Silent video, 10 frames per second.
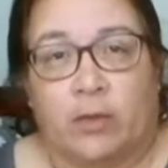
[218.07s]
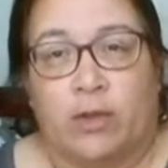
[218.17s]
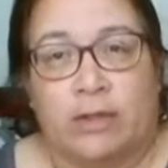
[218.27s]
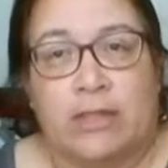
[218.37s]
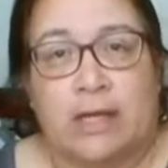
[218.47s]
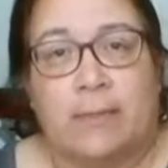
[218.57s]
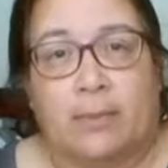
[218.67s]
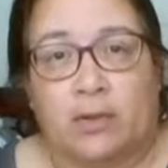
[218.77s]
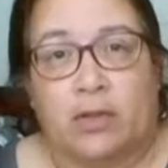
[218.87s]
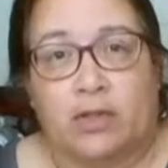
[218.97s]
We're the same
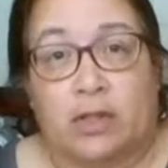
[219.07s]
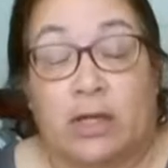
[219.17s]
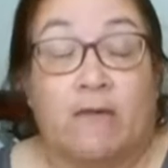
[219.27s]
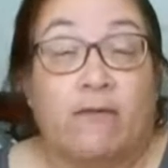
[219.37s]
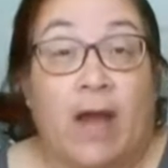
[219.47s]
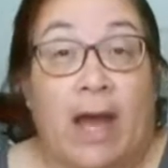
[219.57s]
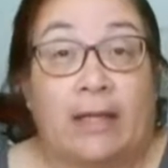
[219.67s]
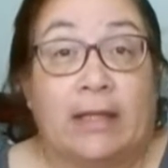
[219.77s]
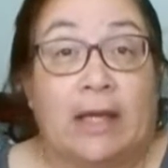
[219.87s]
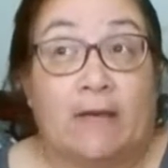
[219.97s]
person. In
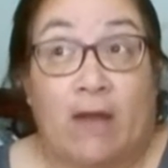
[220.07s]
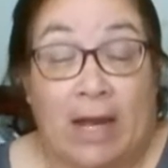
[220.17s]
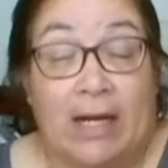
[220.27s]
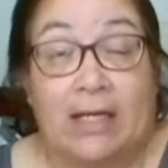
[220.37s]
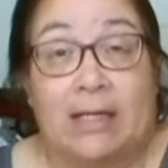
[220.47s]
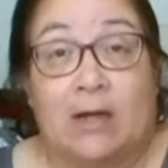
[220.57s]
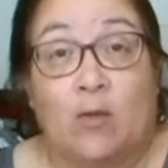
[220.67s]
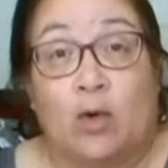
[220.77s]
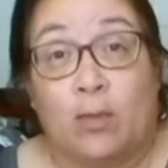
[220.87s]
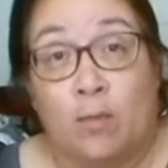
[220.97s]
fact, if
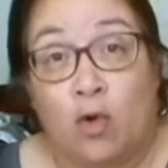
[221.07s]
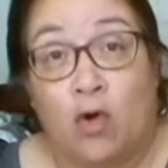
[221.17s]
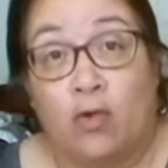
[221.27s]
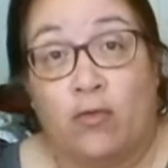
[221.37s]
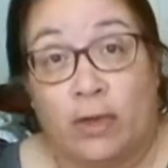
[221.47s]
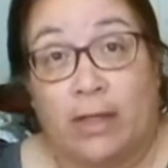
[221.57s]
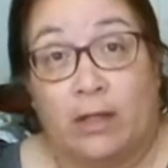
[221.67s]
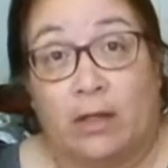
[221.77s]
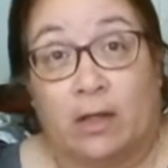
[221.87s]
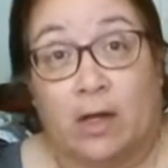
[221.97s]
anything, we're more
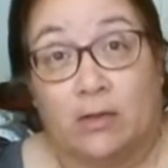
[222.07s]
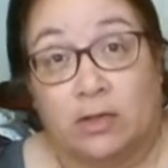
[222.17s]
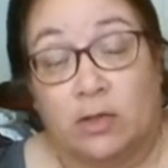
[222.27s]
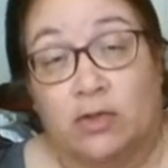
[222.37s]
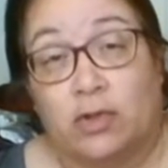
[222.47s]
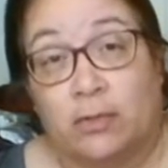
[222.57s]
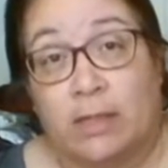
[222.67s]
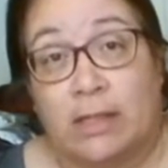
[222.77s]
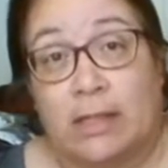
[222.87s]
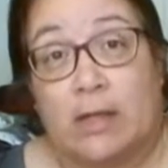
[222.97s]
real on social
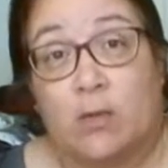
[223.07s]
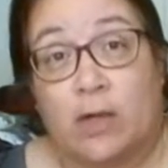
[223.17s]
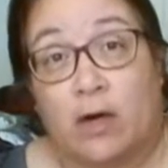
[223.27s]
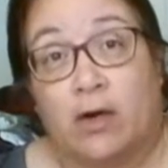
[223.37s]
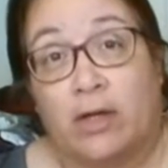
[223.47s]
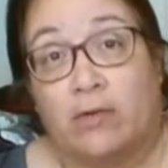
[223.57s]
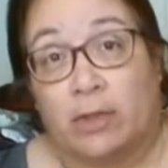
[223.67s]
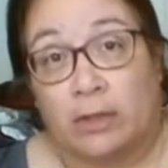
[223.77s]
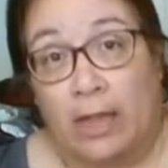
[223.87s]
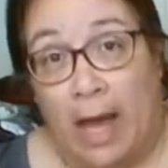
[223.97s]
media than we are in
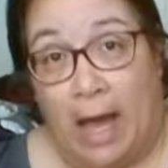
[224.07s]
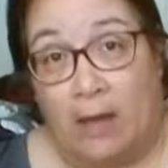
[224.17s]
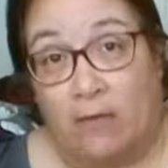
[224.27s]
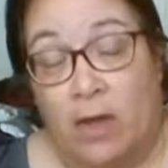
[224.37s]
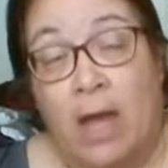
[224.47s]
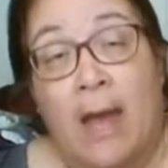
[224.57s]
real life